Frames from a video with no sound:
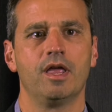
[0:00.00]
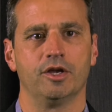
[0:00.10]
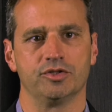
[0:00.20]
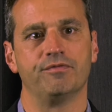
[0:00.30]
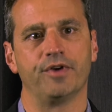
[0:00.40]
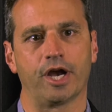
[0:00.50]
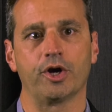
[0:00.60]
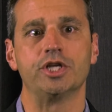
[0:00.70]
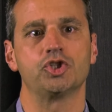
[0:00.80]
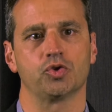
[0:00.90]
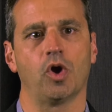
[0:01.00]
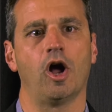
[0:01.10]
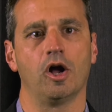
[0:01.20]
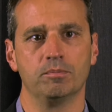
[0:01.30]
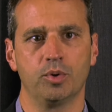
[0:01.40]
There's a very
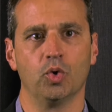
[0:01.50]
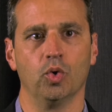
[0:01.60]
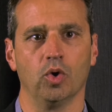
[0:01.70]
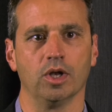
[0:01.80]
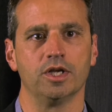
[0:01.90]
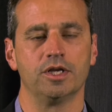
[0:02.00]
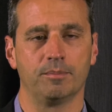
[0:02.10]
strong pool,